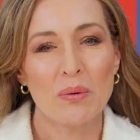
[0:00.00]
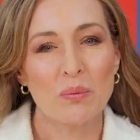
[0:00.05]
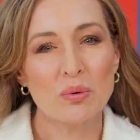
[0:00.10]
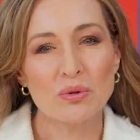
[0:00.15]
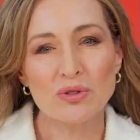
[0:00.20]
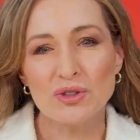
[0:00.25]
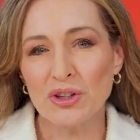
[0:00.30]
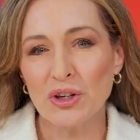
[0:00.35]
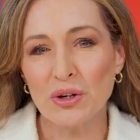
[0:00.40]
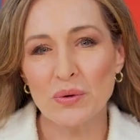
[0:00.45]

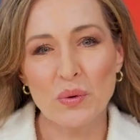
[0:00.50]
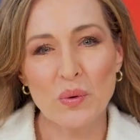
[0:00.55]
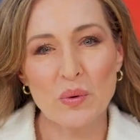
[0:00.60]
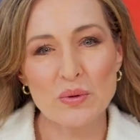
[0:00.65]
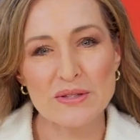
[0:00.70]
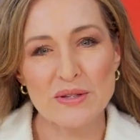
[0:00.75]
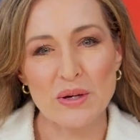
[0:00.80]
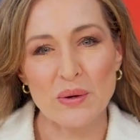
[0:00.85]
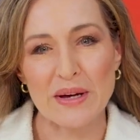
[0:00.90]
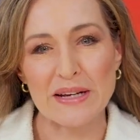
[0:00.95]
Well, do you
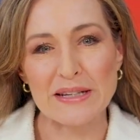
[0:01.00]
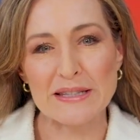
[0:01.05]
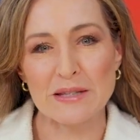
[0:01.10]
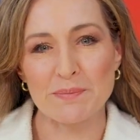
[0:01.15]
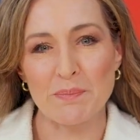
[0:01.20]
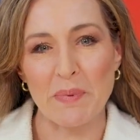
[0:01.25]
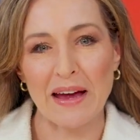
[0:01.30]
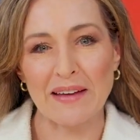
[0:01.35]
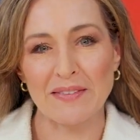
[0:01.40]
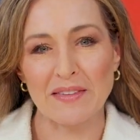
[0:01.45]
also
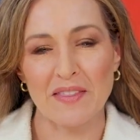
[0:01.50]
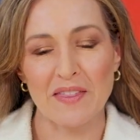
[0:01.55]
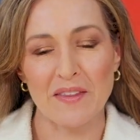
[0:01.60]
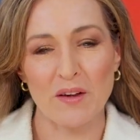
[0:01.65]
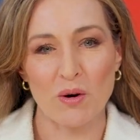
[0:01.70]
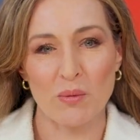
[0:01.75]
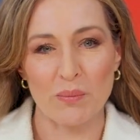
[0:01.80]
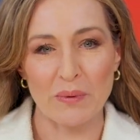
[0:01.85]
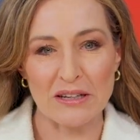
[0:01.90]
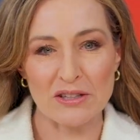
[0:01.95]
expect that
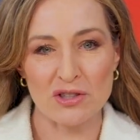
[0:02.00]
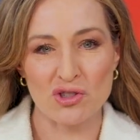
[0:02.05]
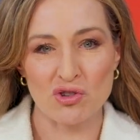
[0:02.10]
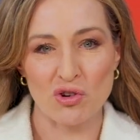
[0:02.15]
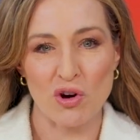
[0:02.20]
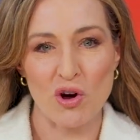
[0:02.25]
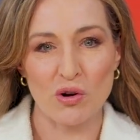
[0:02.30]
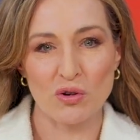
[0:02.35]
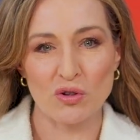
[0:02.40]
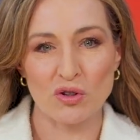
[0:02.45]
there'll be
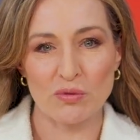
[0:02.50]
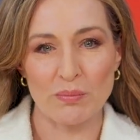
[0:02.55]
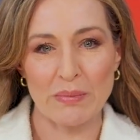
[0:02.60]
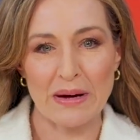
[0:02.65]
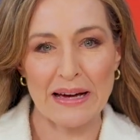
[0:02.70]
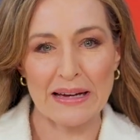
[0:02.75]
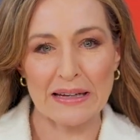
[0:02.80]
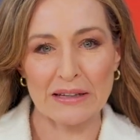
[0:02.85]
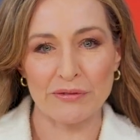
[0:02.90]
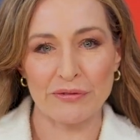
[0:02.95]
strong
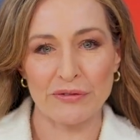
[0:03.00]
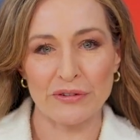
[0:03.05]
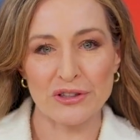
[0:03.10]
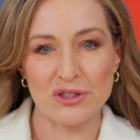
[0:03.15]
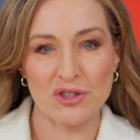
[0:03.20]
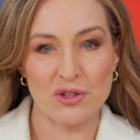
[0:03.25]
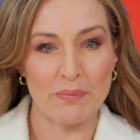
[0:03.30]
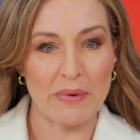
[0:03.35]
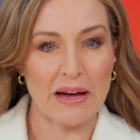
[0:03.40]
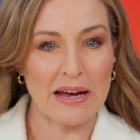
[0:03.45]
demand for
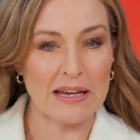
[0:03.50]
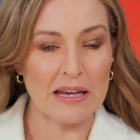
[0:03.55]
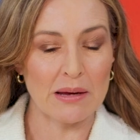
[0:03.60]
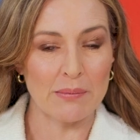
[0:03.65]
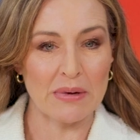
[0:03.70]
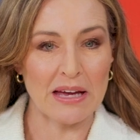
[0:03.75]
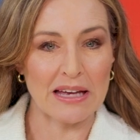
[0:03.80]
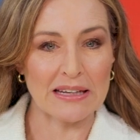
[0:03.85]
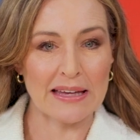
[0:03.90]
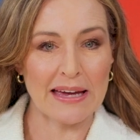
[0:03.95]

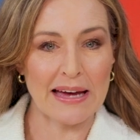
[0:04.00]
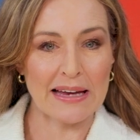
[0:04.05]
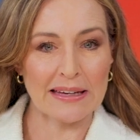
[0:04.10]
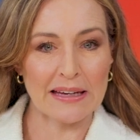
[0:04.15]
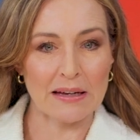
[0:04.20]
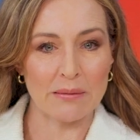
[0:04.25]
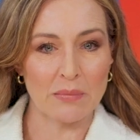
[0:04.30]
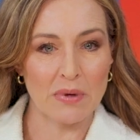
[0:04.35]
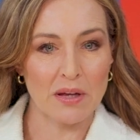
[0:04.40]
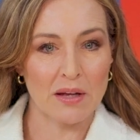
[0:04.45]
germanium and
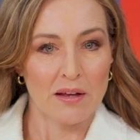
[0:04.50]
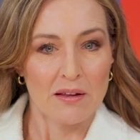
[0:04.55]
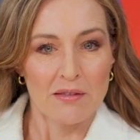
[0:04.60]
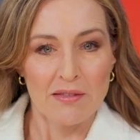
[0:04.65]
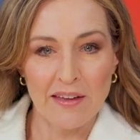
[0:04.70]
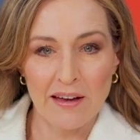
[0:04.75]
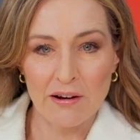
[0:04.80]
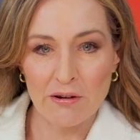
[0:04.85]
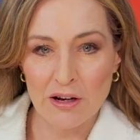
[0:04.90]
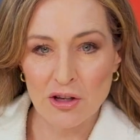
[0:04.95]
gallium
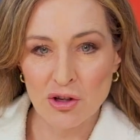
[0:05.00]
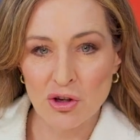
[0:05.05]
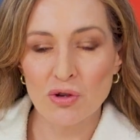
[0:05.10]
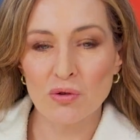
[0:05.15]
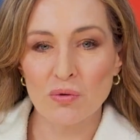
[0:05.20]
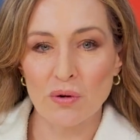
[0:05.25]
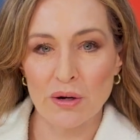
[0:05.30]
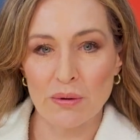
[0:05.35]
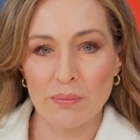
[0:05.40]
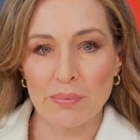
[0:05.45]
there in
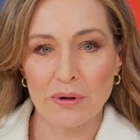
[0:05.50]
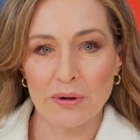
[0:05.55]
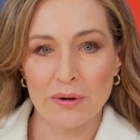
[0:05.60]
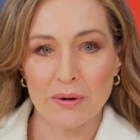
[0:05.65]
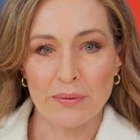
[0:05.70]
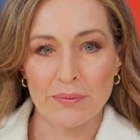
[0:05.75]
Europe?